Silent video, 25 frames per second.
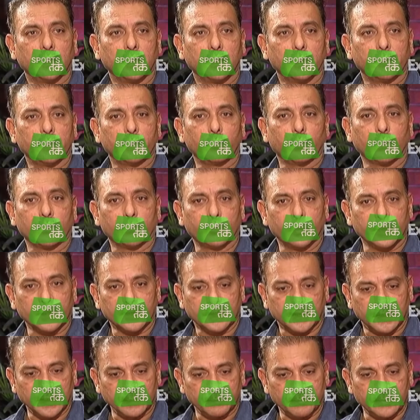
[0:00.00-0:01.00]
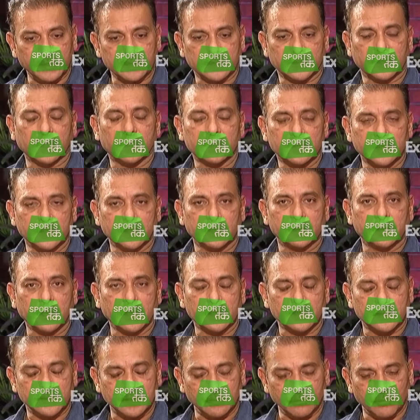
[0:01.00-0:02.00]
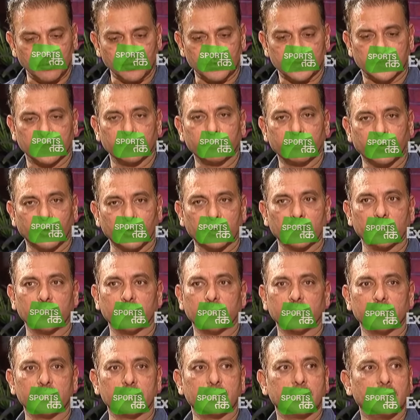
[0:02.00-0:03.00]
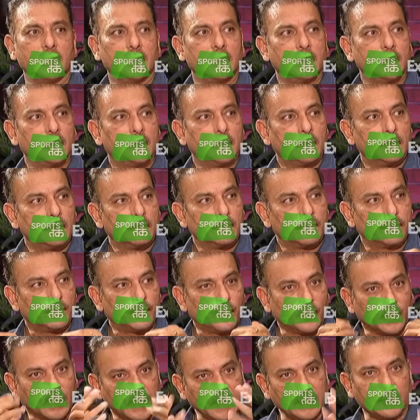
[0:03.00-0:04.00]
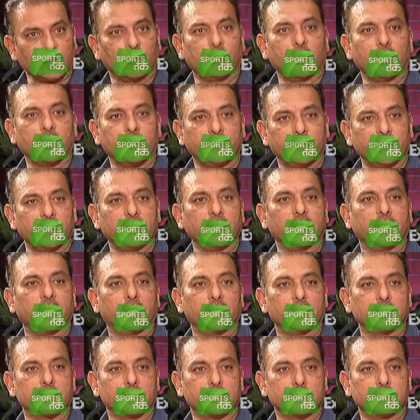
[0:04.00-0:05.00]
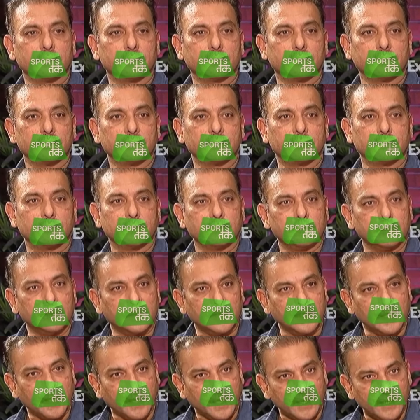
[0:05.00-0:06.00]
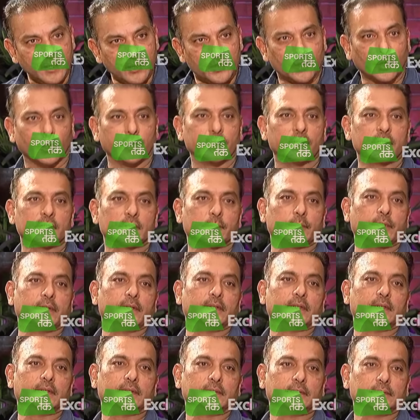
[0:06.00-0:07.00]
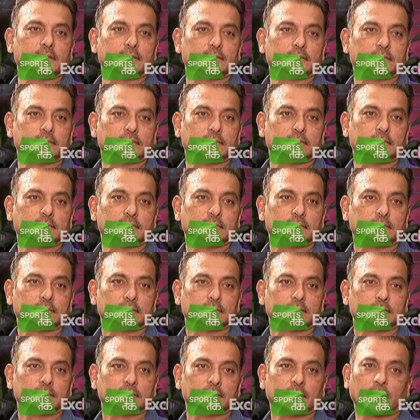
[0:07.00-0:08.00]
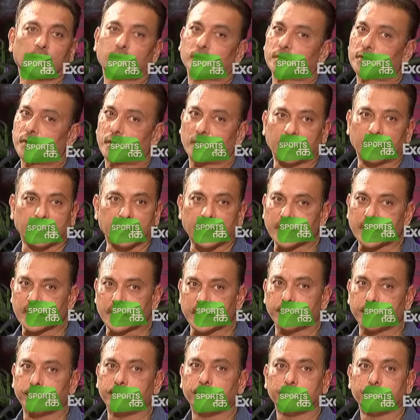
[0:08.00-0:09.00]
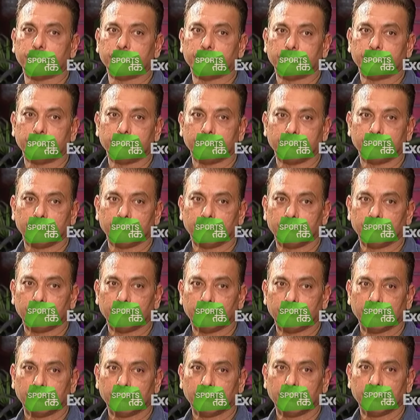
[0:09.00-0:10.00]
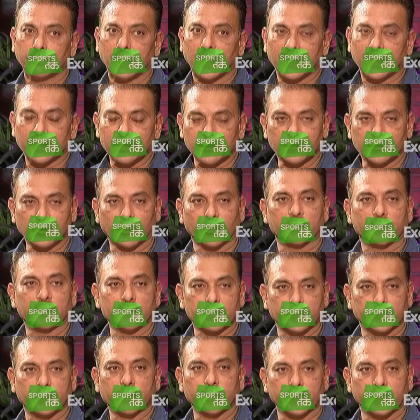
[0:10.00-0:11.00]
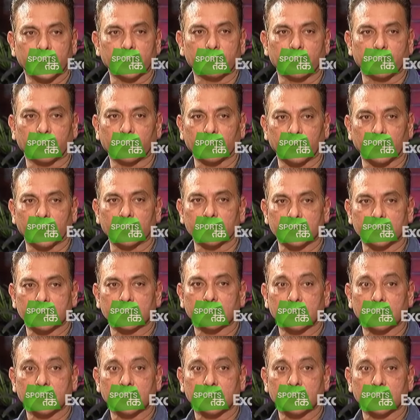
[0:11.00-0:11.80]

I mean, what we keep discussing, that's the most important, is forget all, everything else. Enjoy this period, because you're a great team. Enjoy this period, because...